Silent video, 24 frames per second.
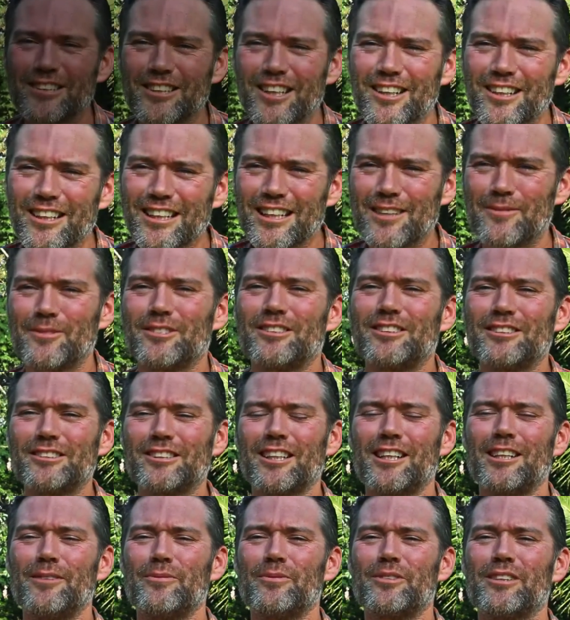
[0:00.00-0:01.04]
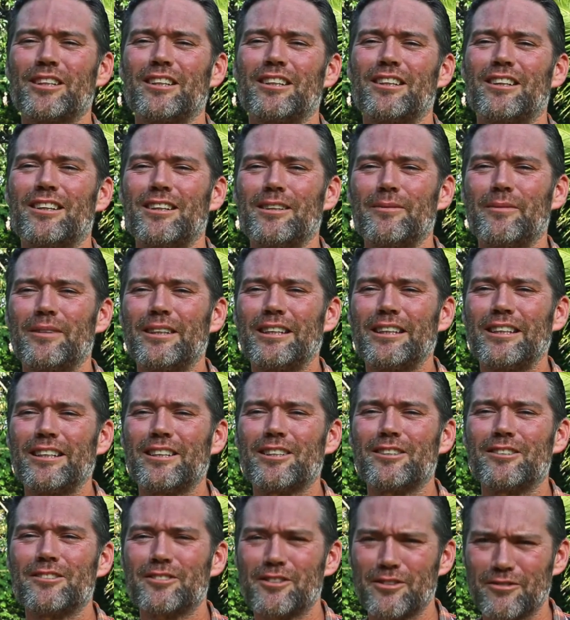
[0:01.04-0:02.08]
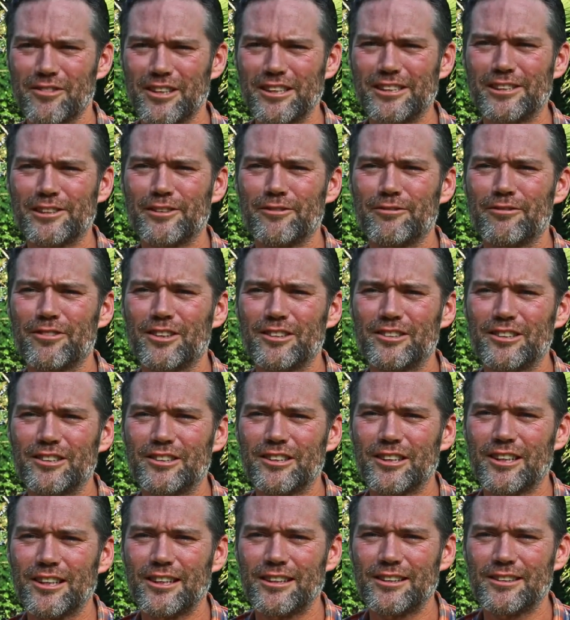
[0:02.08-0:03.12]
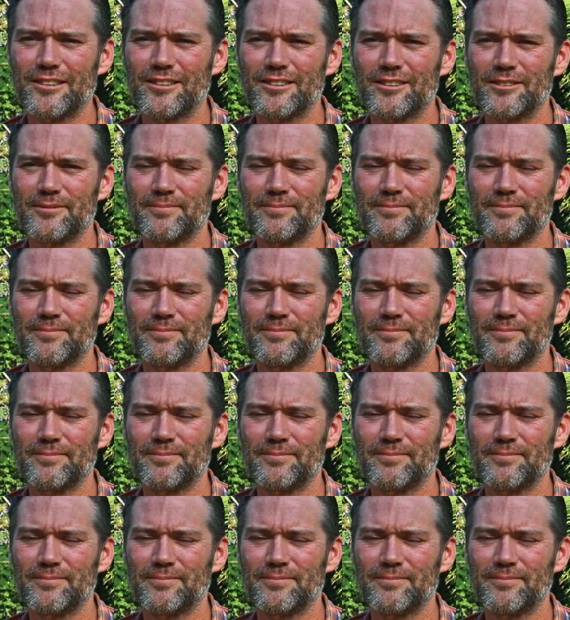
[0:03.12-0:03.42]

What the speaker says: Charlie Hamilton James and I'm a conservation photojournalist.